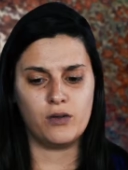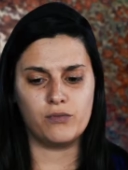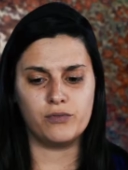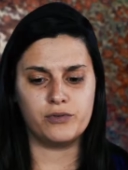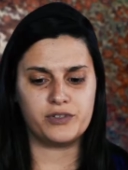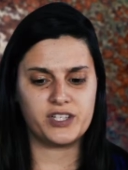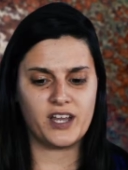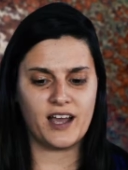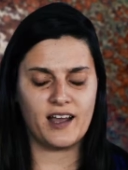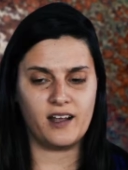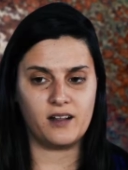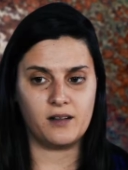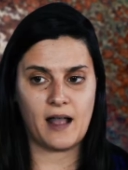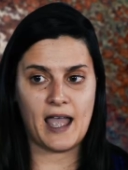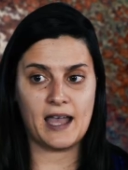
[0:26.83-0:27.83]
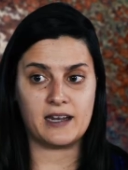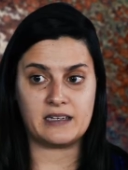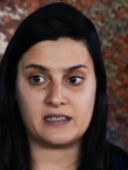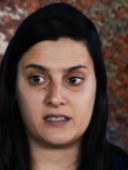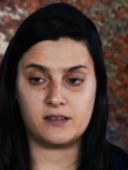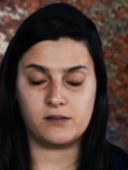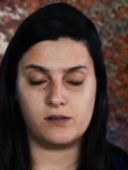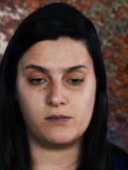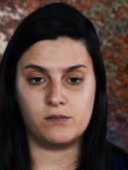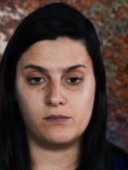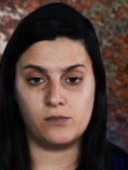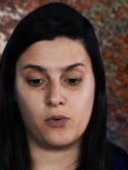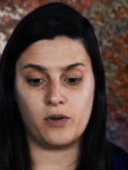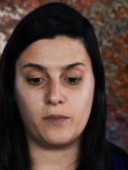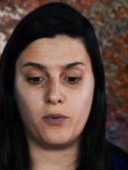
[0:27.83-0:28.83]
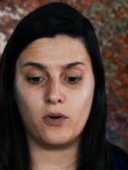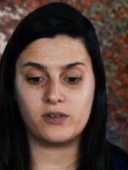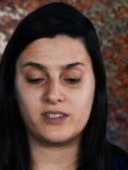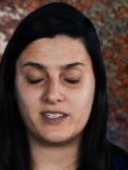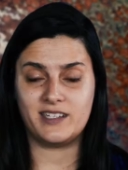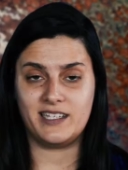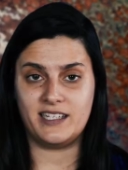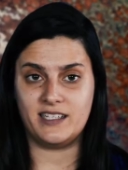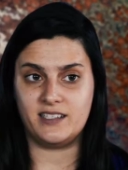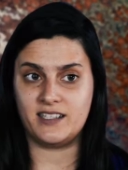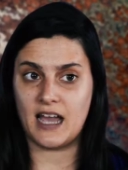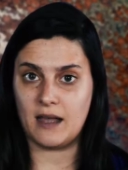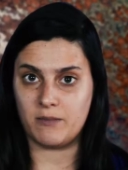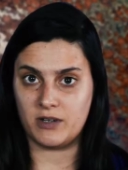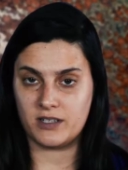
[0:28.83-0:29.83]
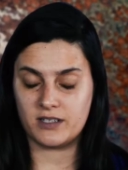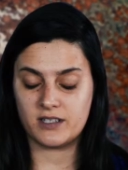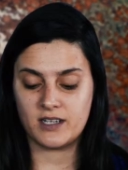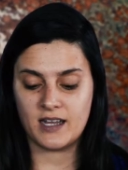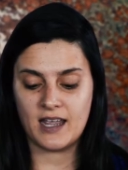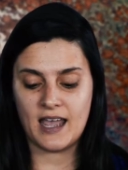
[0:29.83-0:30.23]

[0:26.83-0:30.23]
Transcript: rutile, and more importantly, diamond.